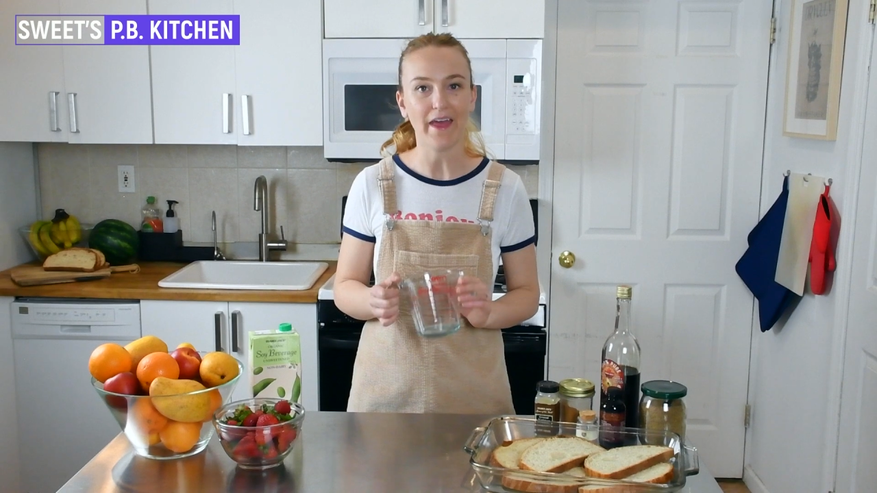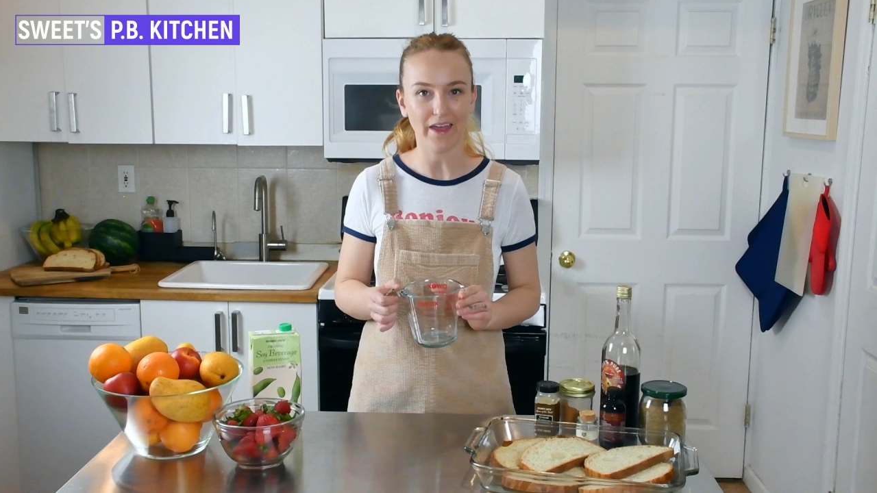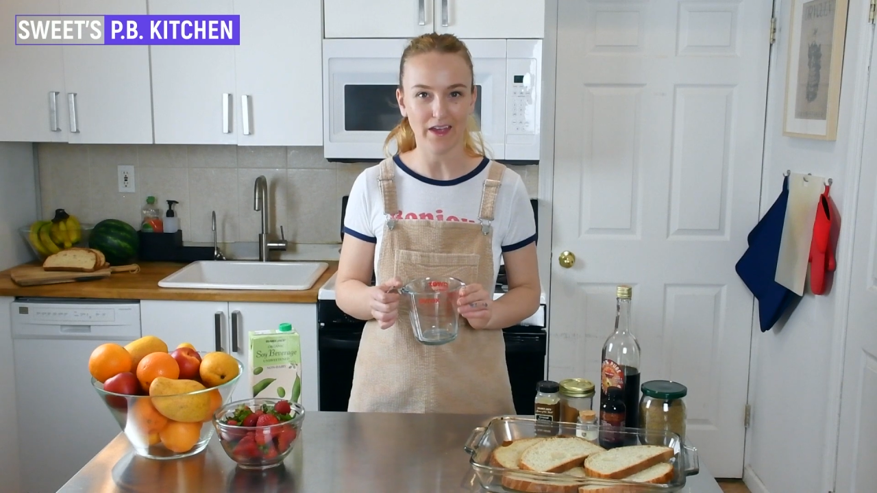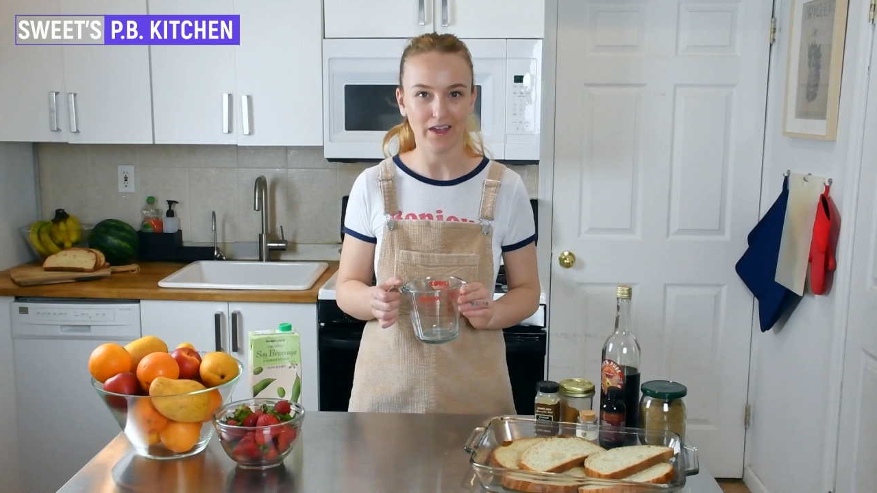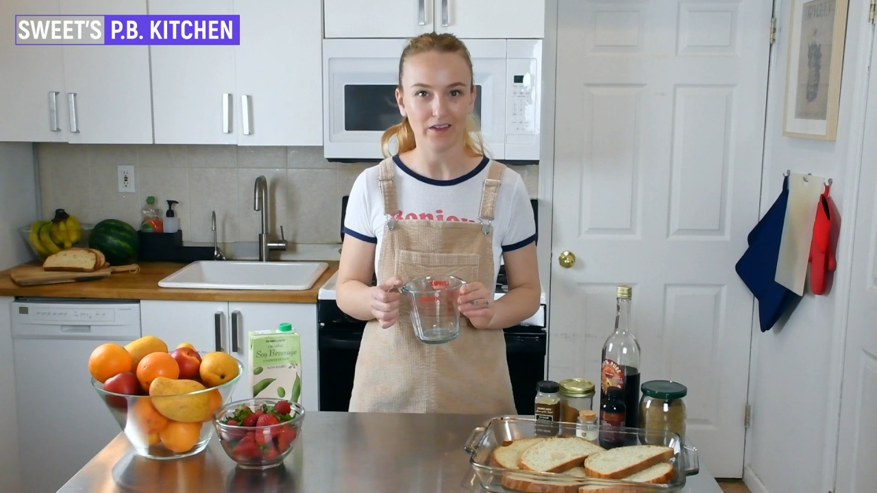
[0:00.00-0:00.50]

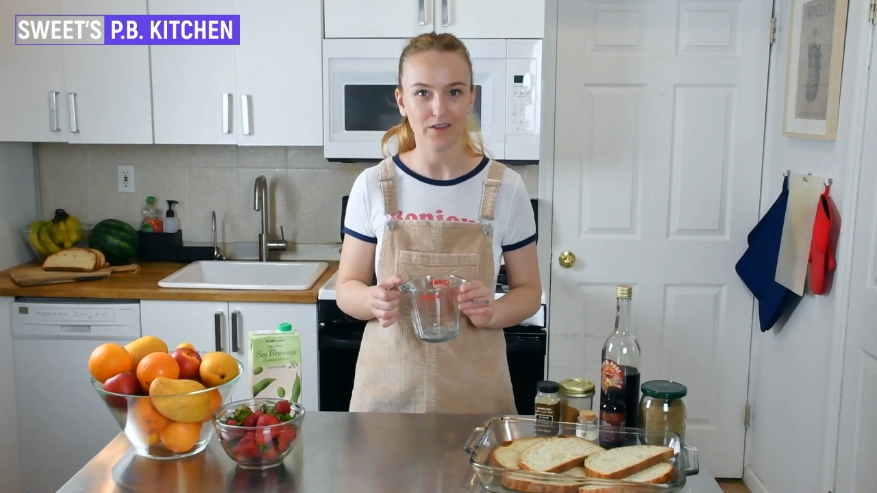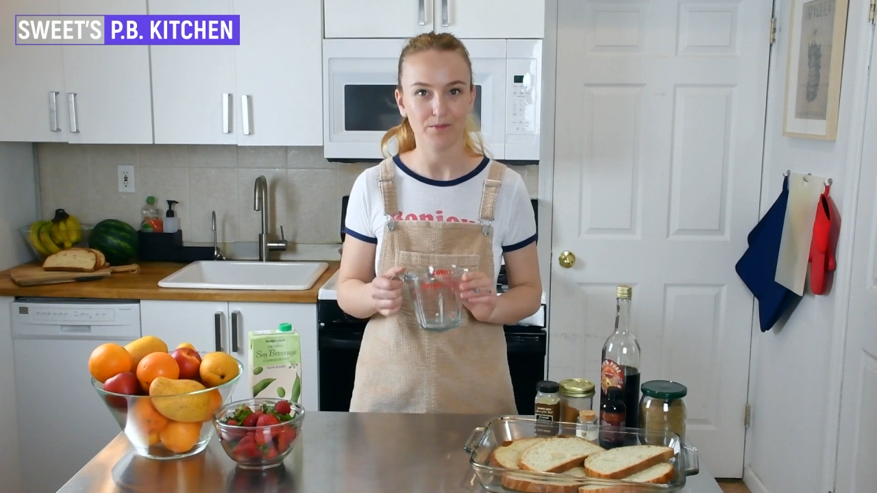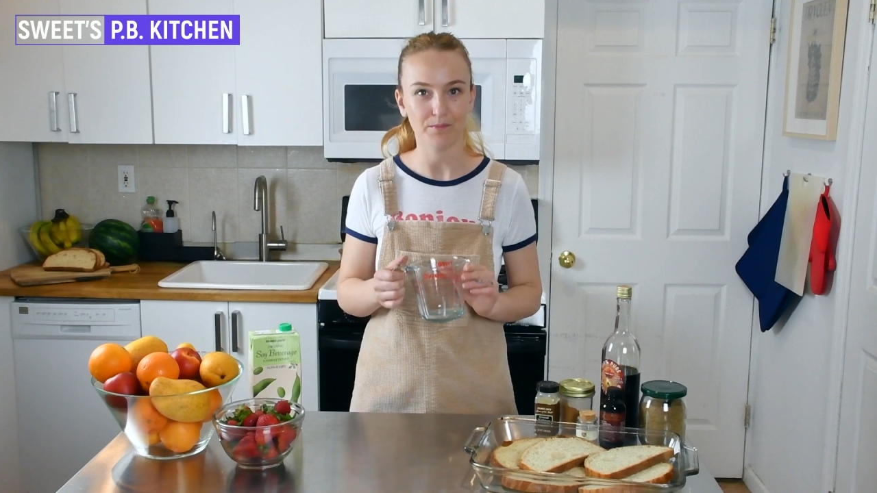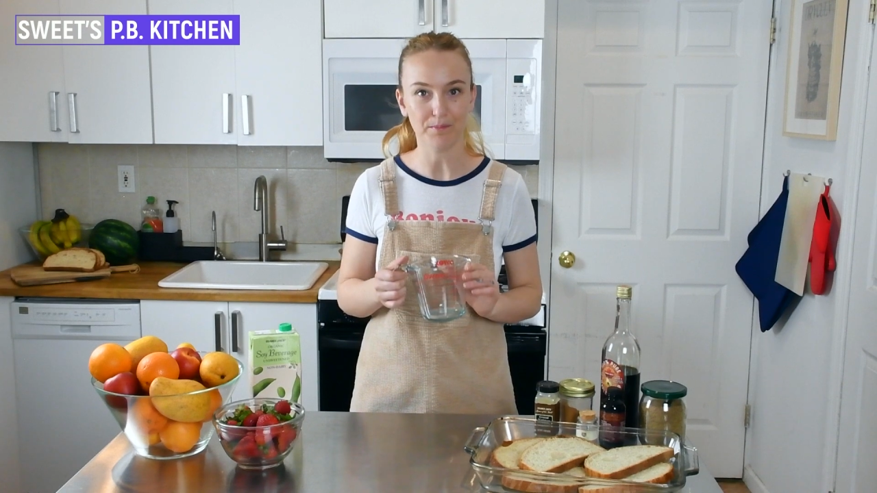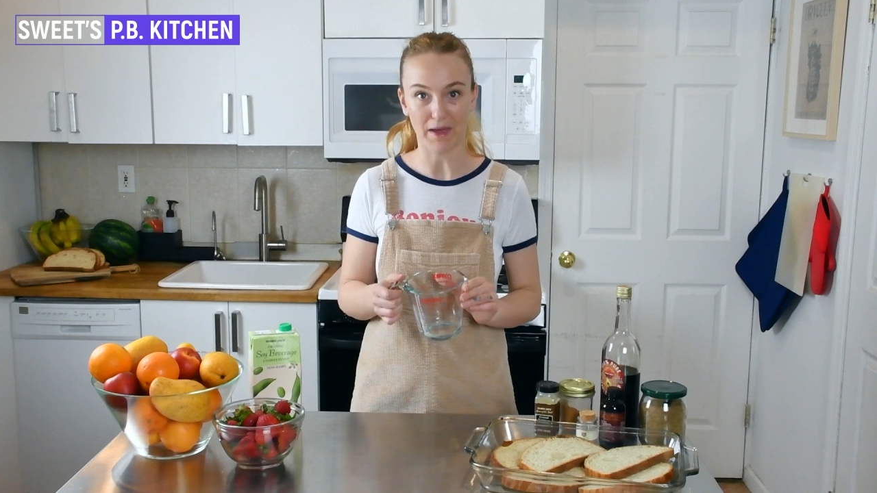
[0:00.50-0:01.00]
egg
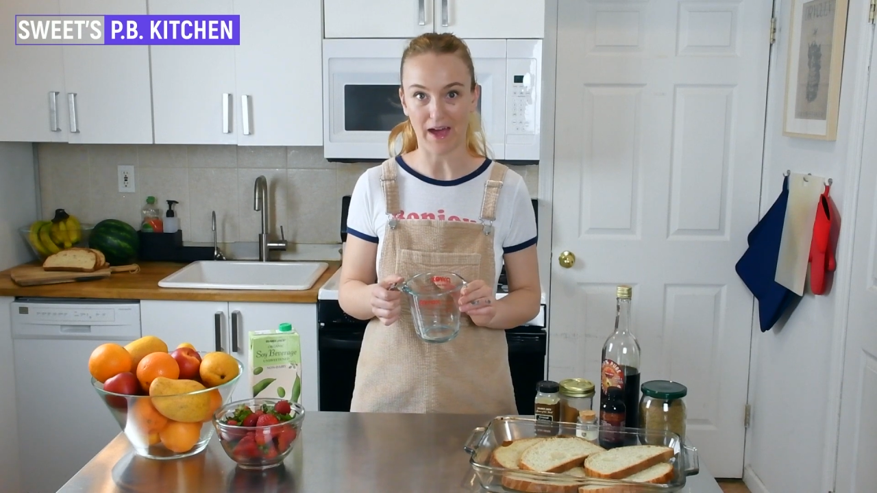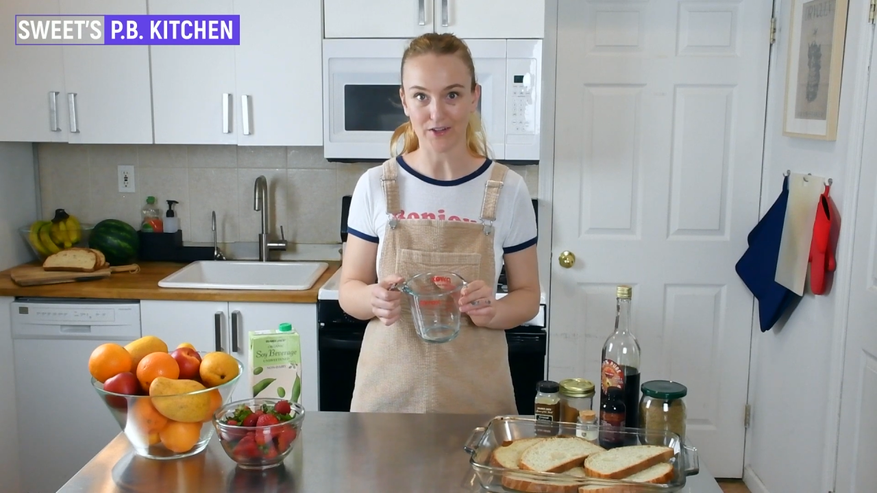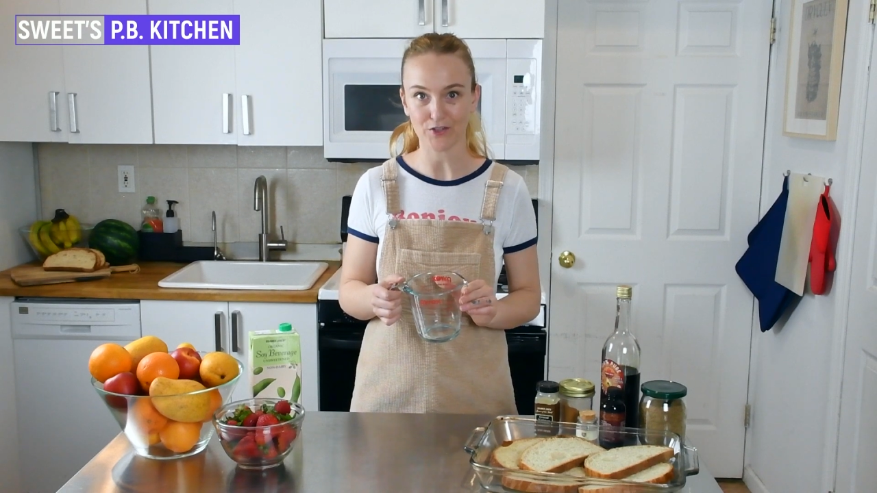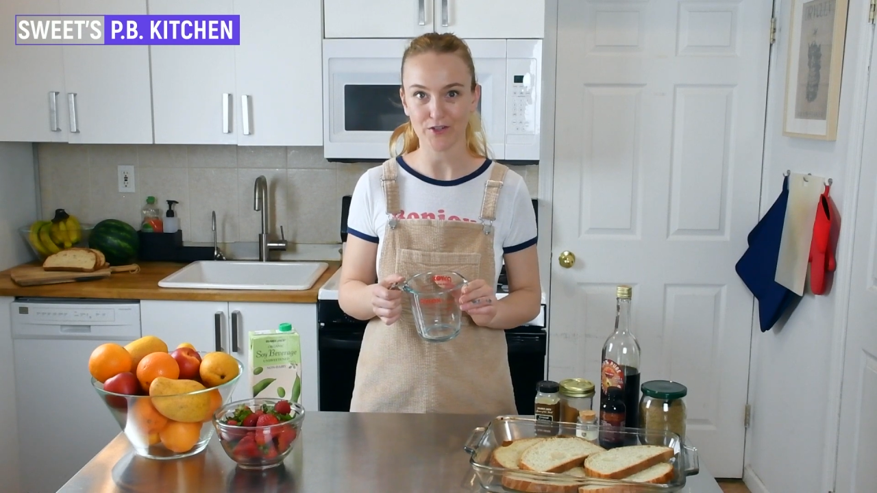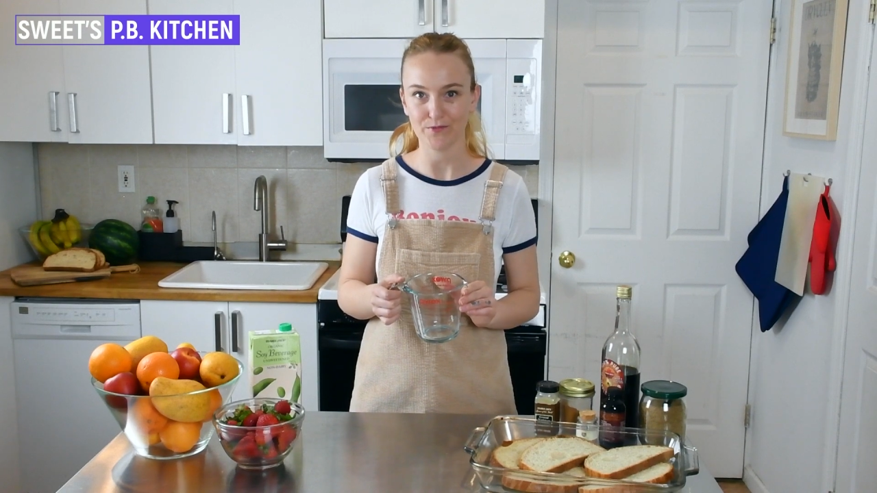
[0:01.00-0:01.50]

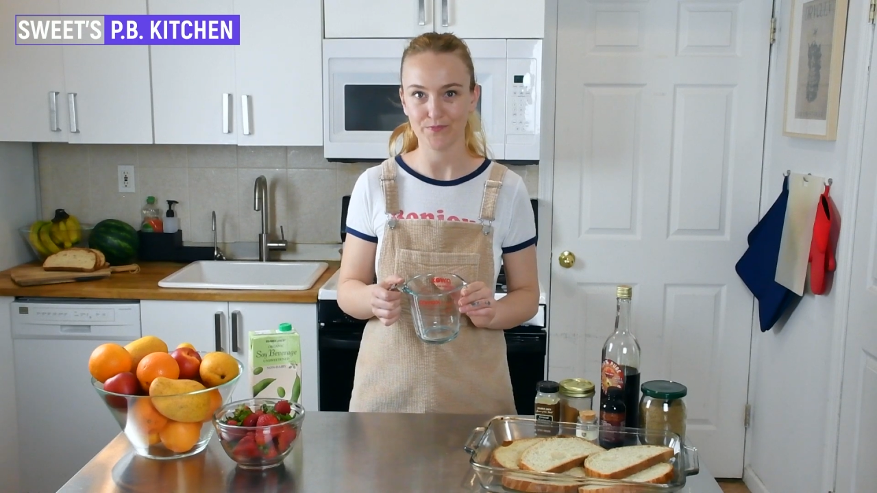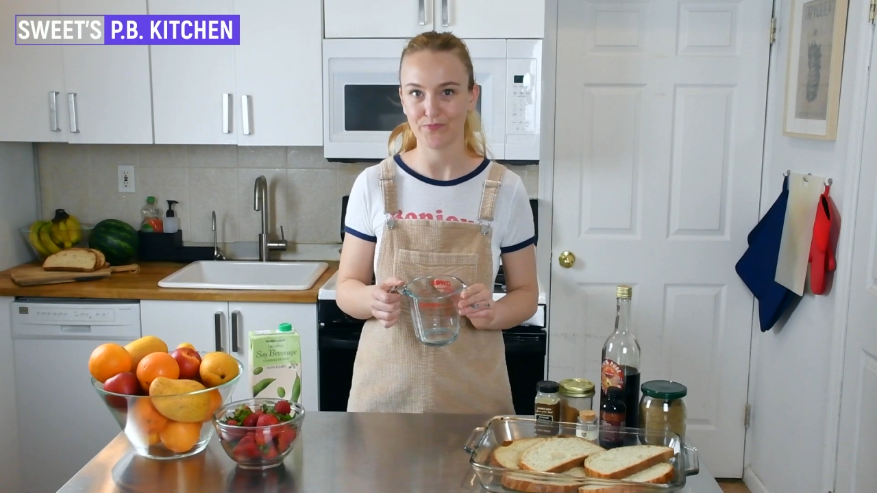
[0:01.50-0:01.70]
batter,